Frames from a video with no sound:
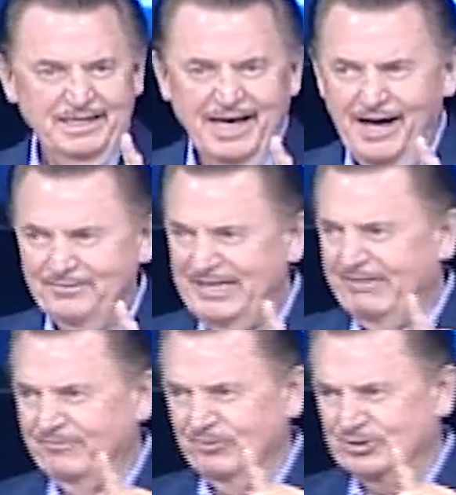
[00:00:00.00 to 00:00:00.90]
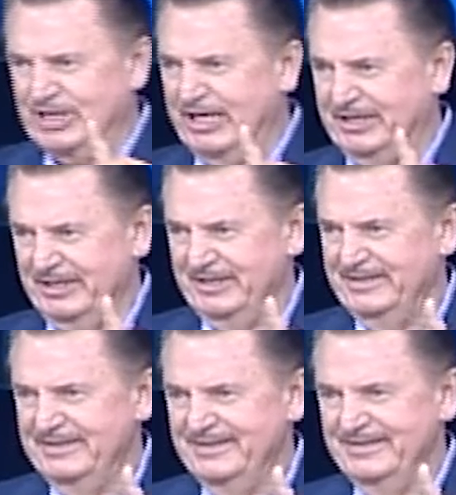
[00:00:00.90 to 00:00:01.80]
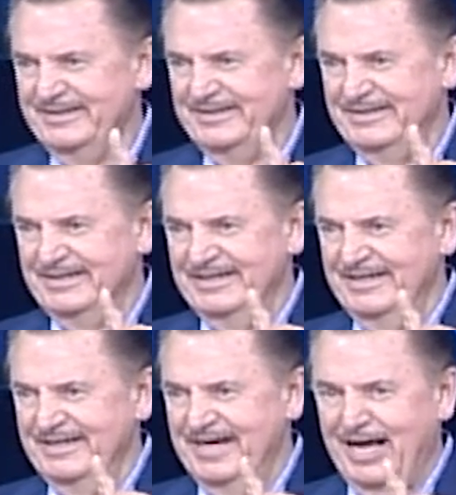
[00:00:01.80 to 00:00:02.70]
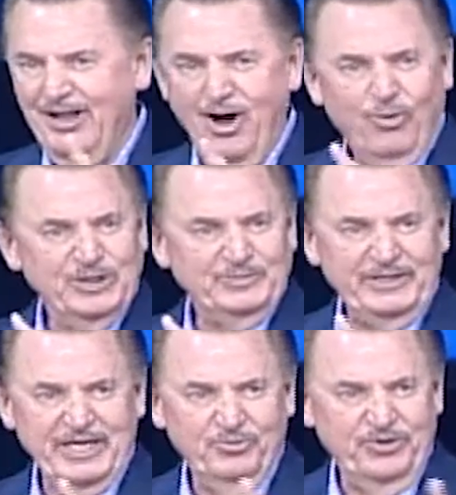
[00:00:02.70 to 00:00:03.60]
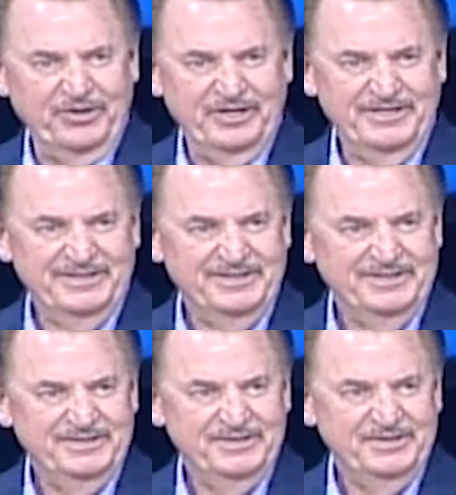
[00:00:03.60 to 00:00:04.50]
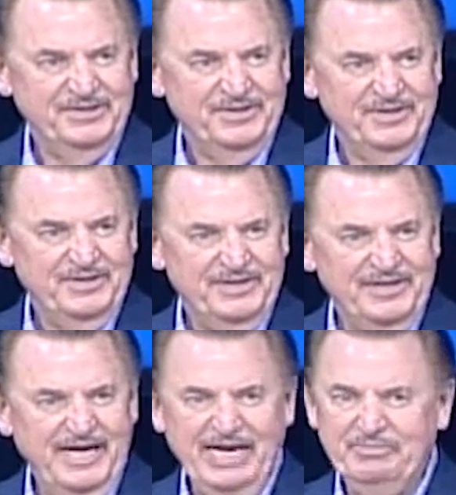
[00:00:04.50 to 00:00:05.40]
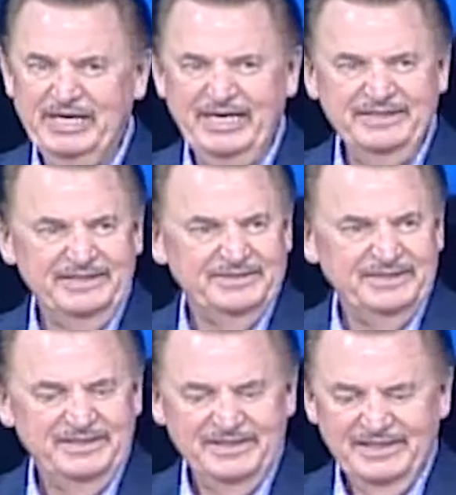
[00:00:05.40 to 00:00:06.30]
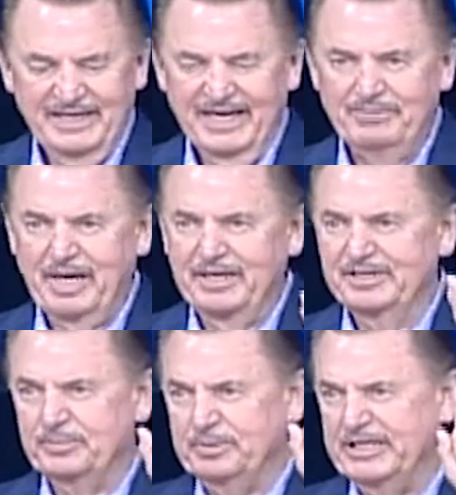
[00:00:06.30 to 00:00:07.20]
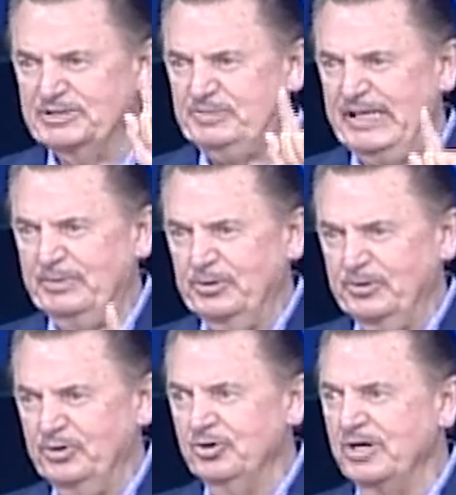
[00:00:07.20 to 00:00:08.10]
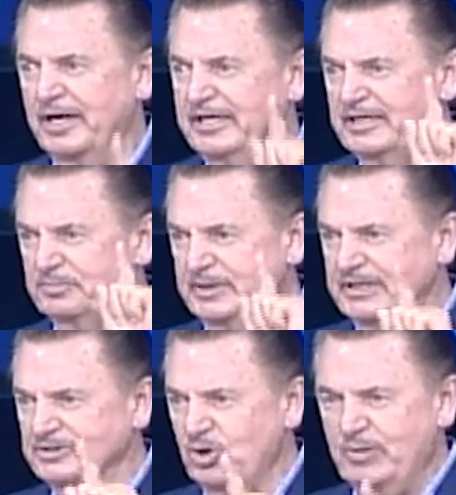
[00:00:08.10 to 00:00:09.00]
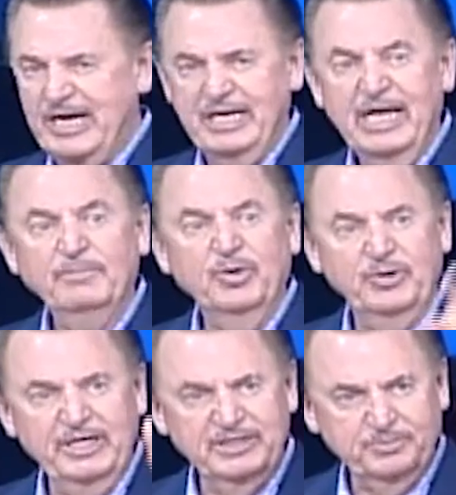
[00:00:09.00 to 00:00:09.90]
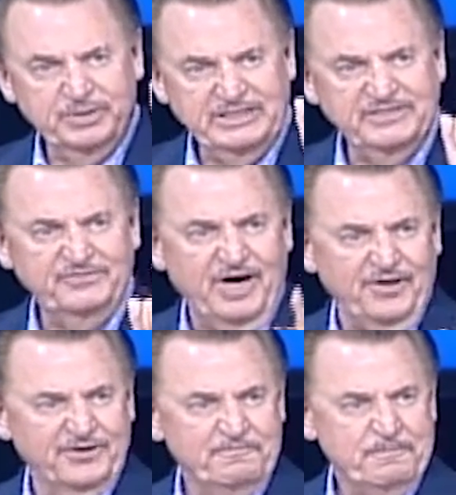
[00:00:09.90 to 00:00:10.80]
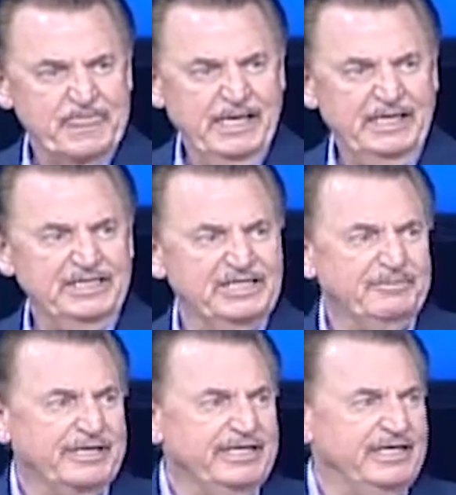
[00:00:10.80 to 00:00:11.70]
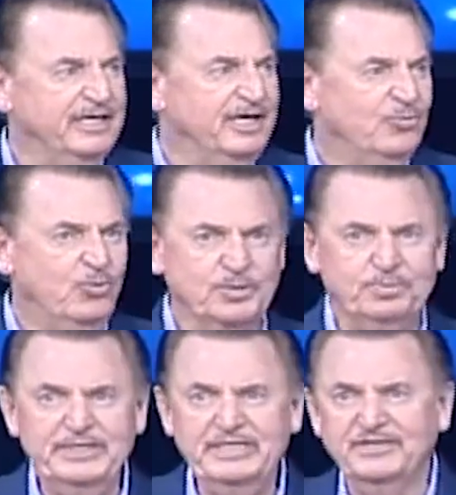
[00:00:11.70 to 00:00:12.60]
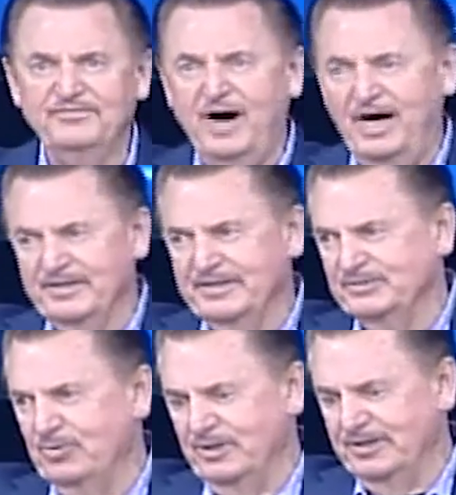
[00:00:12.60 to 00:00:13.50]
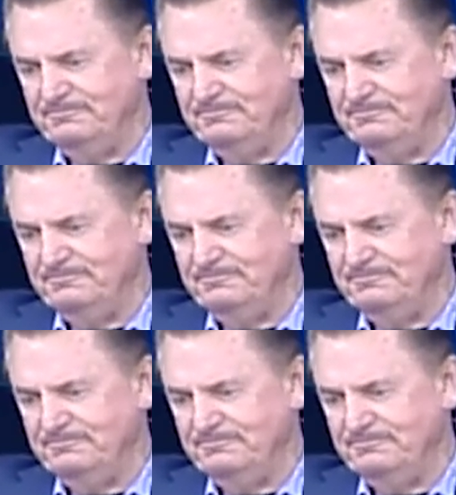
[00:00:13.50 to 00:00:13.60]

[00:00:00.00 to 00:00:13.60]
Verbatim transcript: I'll never forsake you. I'll always be there with you. Amen. Amen. I'm not here to please people. You're not here to please nobody, but we're here to please the Father. Does anybody here want to please the Father this morning?